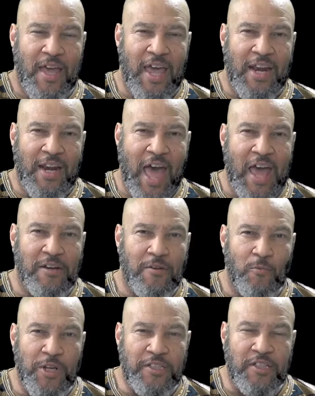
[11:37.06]
and not
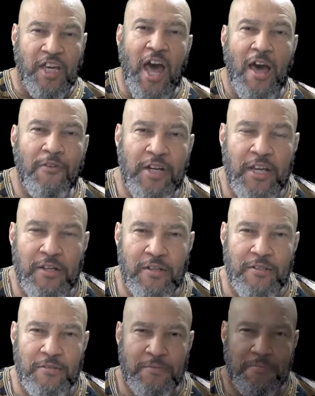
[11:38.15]
with the covenant.
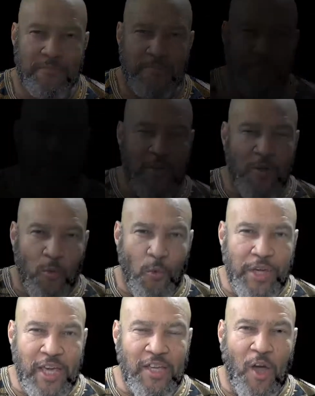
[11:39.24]

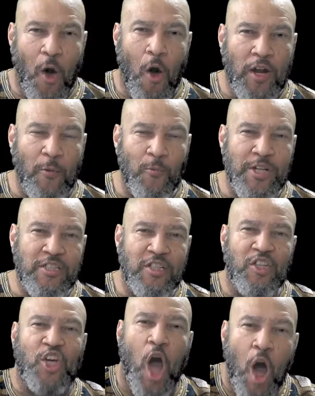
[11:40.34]
We get caught up with the
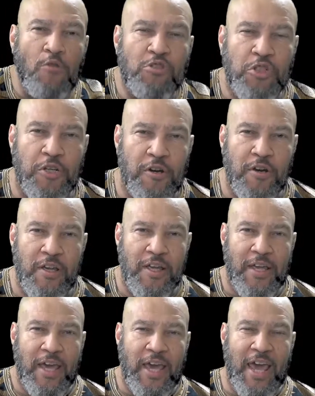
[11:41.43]
culture
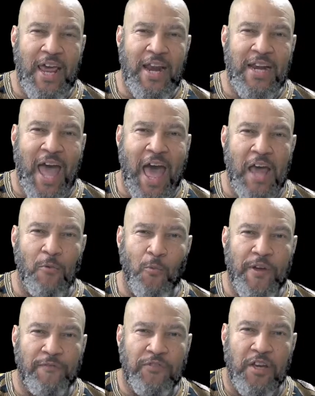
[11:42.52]
and not
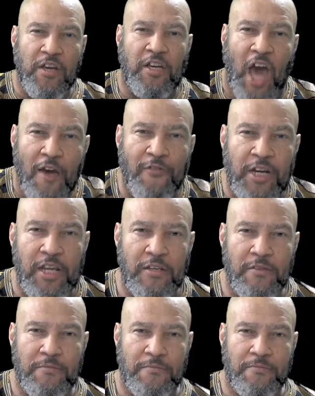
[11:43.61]
with the covenant.
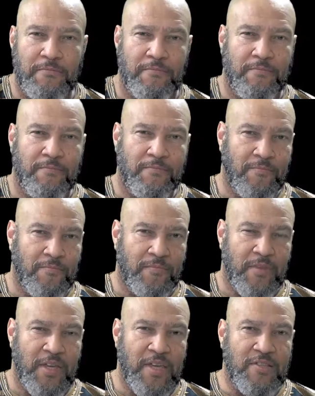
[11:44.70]

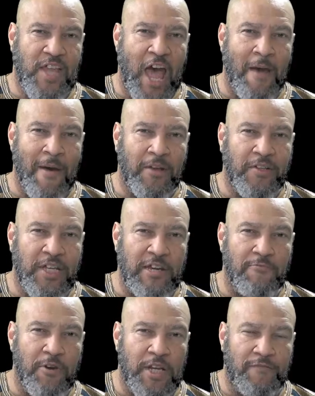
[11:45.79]
It's time out to
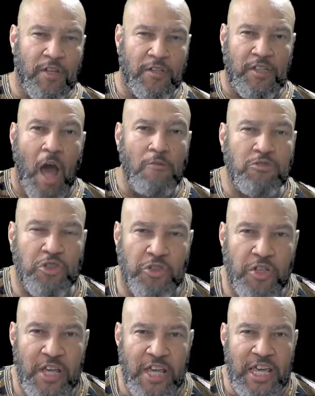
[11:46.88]
get rid of the
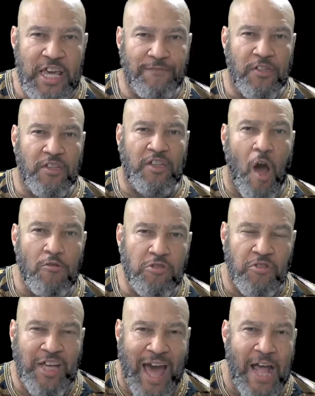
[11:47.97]
culture if the
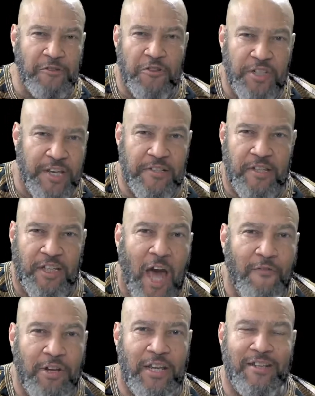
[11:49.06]
culture contradicts the
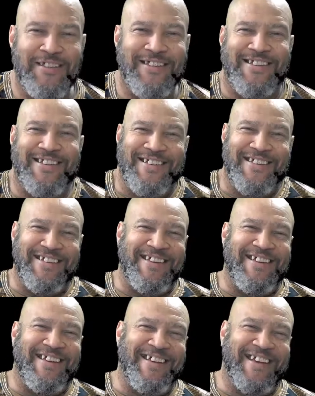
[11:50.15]
covenant.
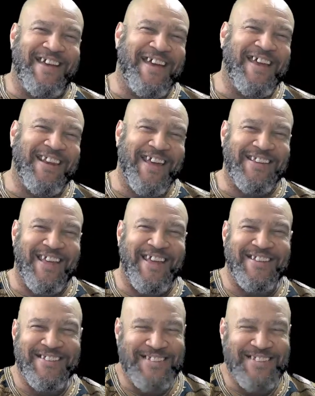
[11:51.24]
I like that.